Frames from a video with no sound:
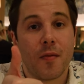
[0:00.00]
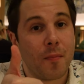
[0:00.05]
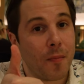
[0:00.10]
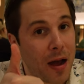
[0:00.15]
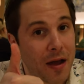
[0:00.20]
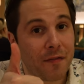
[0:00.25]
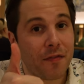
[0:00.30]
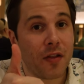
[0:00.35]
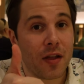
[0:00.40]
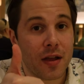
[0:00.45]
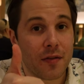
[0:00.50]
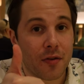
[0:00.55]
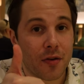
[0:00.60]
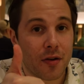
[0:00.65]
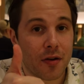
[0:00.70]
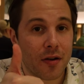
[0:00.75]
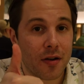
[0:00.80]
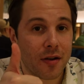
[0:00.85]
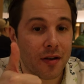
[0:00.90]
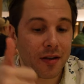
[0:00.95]
my flavor,
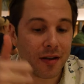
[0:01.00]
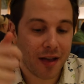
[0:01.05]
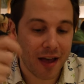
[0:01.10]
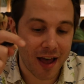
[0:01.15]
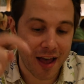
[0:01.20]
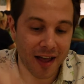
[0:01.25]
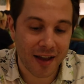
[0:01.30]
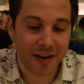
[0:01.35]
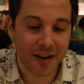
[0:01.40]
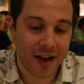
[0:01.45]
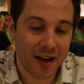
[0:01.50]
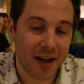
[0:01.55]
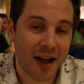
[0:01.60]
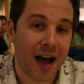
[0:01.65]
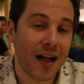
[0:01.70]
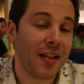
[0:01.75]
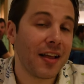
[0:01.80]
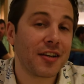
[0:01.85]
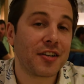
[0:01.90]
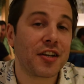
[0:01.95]
and uh,
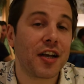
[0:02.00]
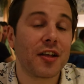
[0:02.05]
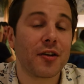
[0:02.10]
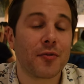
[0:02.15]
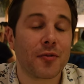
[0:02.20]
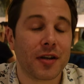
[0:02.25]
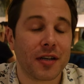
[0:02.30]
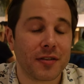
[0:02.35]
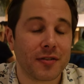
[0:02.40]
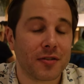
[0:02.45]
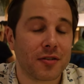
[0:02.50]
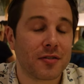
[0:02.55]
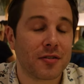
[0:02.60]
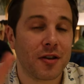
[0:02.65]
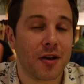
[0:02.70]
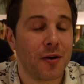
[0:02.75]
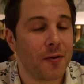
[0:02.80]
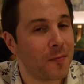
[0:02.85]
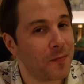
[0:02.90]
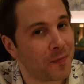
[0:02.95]
I like jelly rings.
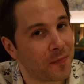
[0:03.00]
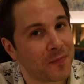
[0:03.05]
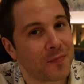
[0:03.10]
So